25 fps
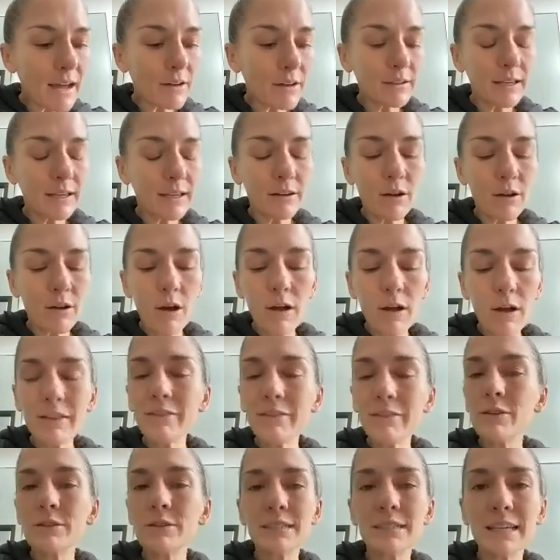get all of
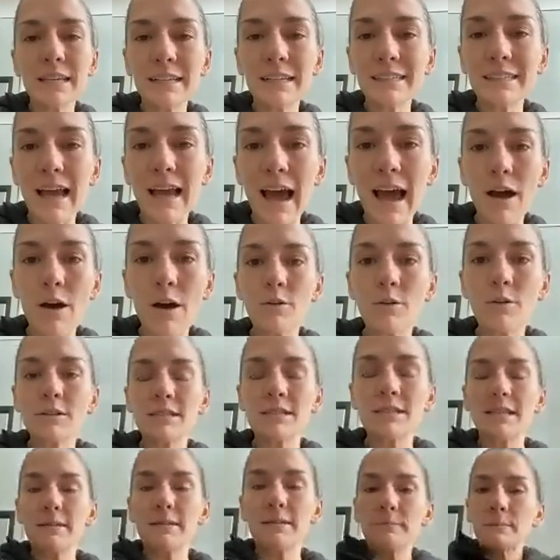those things out,
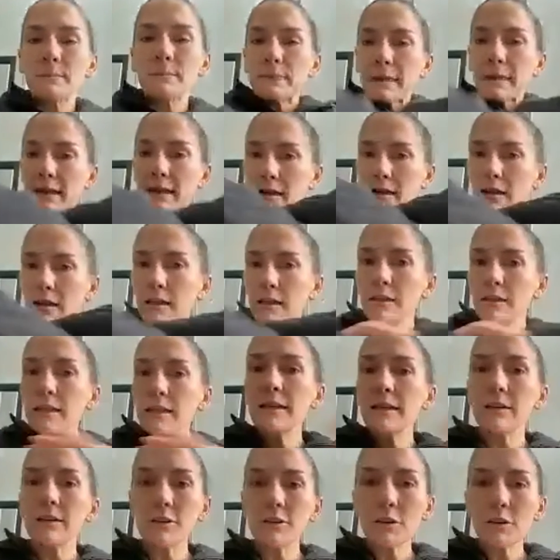
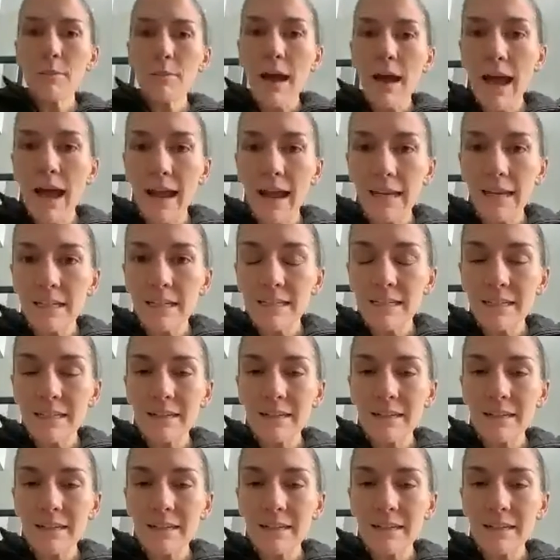clear your mind,